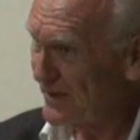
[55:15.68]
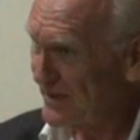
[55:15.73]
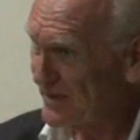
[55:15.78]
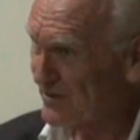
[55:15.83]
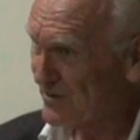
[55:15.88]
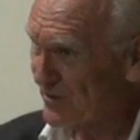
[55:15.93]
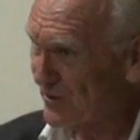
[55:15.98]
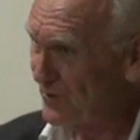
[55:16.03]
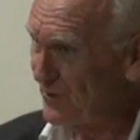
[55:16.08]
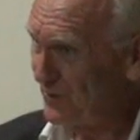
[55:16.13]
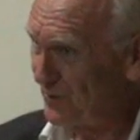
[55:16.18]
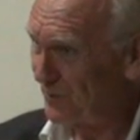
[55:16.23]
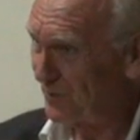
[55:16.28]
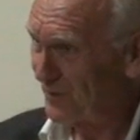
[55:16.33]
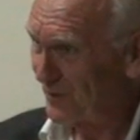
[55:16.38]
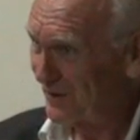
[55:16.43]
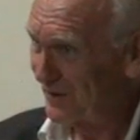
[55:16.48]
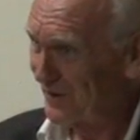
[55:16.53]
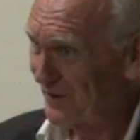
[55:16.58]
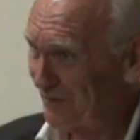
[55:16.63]
these
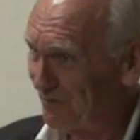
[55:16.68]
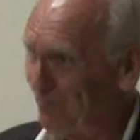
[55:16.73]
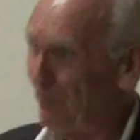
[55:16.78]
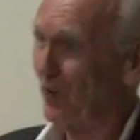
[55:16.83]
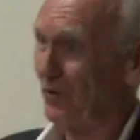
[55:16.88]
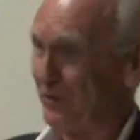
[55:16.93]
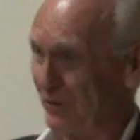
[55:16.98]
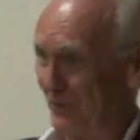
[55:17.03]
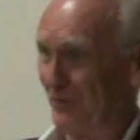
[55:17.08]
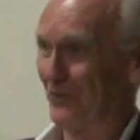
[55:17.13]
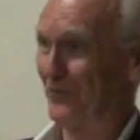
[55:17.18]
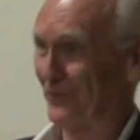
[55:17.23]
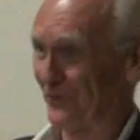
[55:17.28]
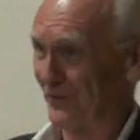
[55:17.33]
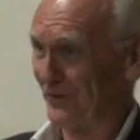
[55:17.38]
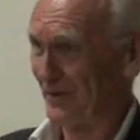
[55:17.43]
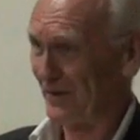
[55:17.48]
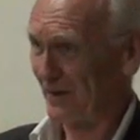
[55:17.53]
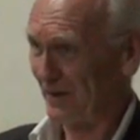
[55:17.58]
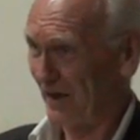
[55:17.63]
two
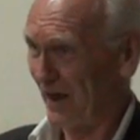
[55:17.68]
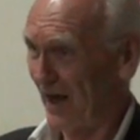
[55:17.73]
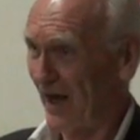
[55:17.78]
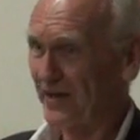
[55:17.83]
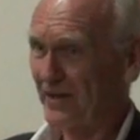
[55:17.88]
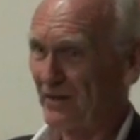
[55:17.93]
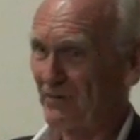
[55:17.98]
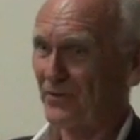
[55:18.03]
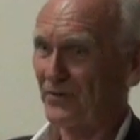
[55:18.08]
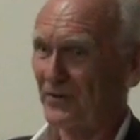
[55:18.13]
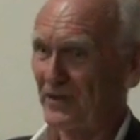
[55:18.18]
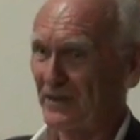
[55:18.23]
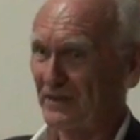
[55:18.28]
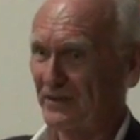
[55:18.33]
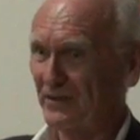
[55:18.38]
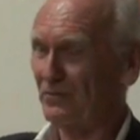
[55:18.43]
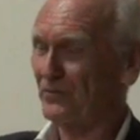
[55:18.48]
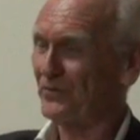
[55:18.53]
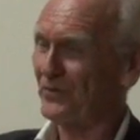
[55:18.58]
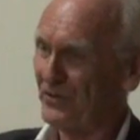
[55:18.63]
models. I don't
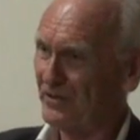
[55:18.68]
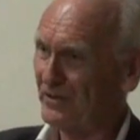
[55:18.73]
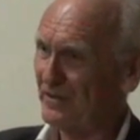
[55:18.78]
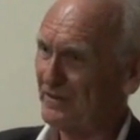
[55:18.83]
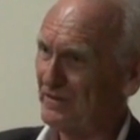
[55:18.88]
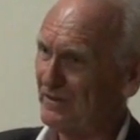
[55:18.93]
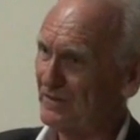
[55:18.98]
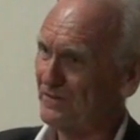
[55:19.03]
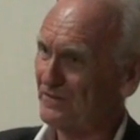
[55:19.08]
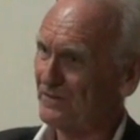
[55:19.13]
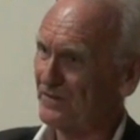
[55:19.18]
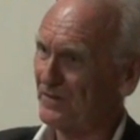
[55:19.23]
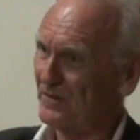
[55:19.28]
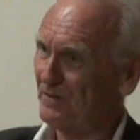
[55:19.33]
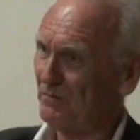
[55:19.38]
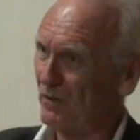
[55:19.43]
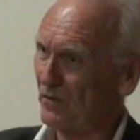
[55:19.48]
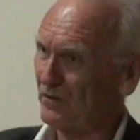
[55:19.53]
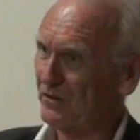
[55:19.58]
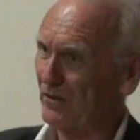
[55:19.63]
think the alternative to
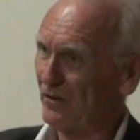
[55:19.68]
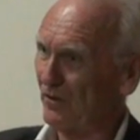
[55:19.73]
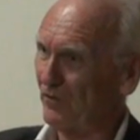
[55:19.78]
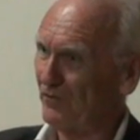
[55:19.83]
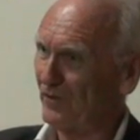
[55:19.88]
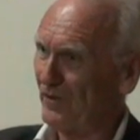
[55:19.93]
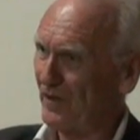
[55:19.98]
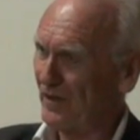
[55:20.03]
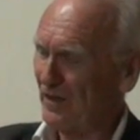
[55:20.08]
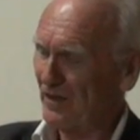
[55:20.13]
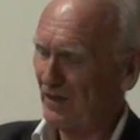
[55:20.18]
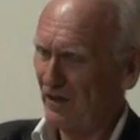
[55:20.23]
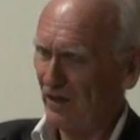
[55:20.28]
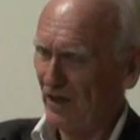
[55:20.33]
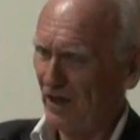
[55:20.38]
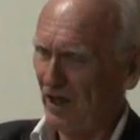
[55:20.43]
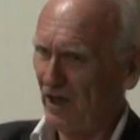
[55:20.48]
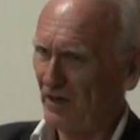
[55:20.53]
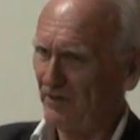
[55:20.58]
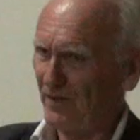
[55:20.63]
the model
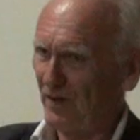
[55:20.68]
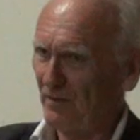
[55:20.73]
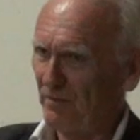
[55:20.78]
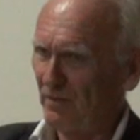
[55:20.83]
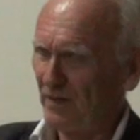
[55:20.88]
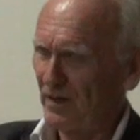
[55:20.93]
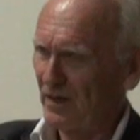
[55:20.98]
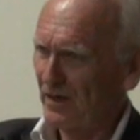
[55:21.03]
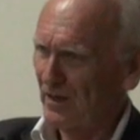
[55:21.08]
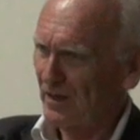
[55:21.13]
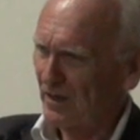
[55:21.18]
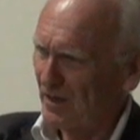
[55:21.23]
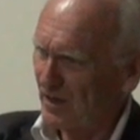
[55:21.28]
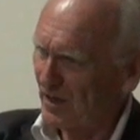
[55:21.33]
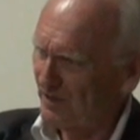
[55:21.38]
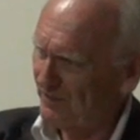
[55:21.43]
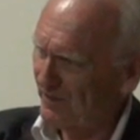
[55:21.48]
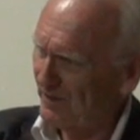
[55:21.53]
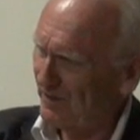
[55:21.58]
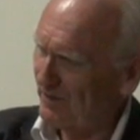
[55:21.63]

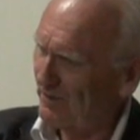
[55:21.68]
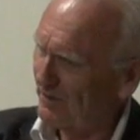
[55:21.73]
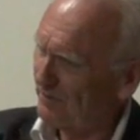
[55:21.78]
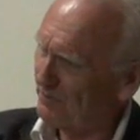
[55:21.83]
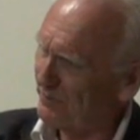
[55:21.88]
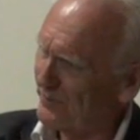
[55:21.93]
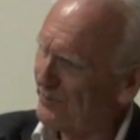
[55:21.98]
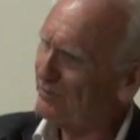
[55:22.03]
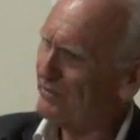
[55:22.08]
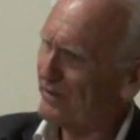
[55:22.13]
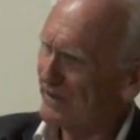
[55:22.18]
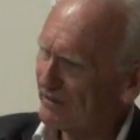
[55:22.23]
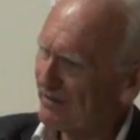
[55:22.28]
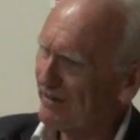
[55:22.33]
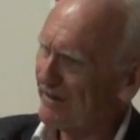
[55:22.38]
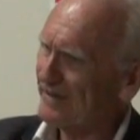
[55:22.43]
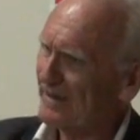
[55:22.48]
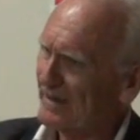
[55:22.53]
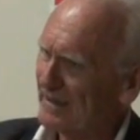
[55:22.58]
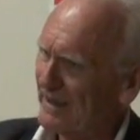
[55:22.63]
of a
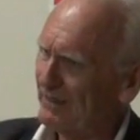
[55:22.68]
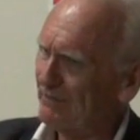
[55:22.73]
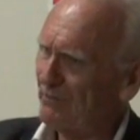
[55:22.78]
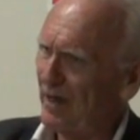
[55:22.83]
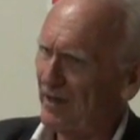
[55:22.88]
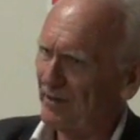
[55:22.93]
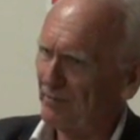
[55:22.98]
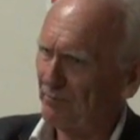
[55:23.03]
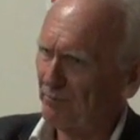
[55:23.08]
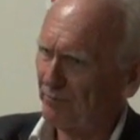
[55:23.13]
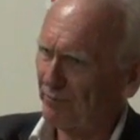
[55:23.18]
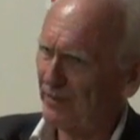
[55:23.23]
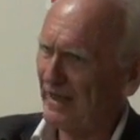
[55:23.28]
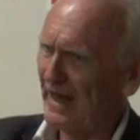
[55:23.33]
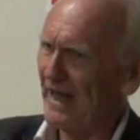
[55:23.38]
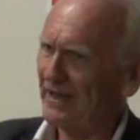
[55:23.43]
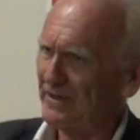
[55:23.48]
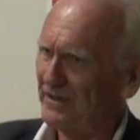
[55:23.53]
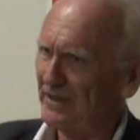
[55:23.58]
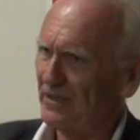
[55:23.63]
bureaucratically run
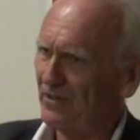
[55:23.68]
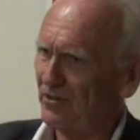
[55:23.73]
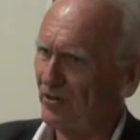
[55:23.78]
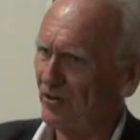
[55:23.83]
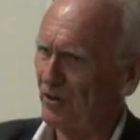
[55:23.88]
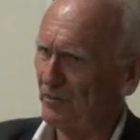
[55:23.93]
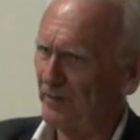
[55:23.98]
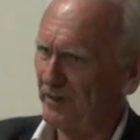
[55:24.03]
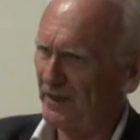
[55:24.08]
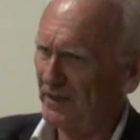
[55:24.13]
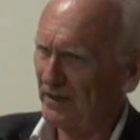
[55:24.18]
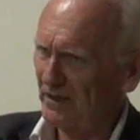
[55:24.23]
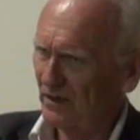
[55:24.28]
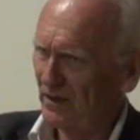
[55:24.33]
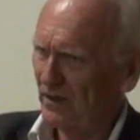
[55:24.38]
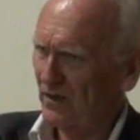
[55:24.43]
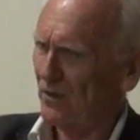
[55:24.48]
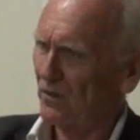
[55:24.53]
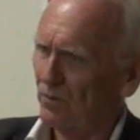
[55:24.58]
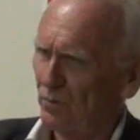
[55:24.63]
planned economy
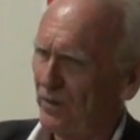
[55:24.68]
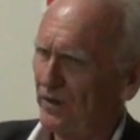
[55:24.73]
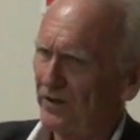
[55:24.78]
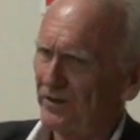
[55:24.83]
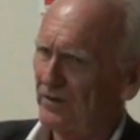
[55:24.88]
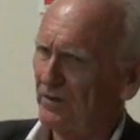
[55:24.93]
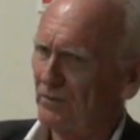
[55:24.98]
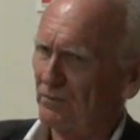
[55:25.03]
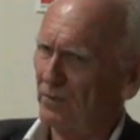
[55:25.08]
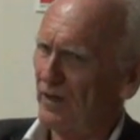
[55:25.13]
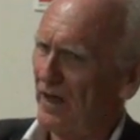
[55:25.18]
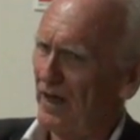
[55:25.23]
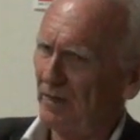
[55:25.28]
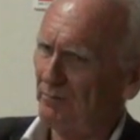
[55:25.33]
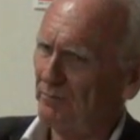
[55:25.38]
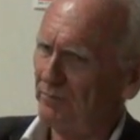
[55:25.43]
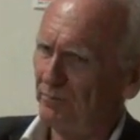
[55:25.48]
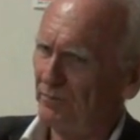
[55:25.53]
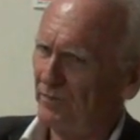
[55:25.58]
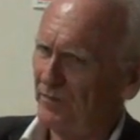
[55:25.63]
with
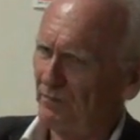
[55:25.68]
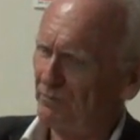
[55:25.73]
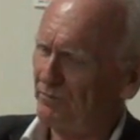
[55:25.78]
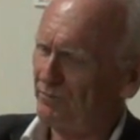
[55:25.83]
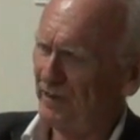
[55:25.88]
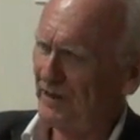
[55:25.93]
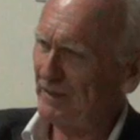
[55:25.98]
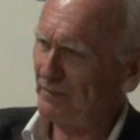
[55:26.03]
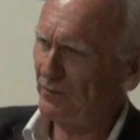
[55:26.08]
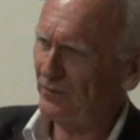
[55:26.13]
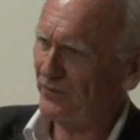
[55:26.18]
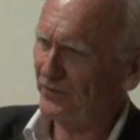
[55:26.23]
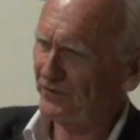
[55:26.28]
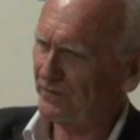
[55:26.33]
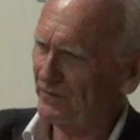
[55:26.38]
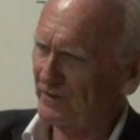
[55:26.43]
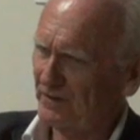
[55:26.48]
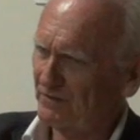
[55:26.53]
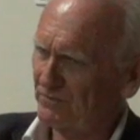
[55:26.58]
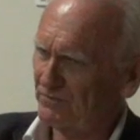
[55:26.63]
where people's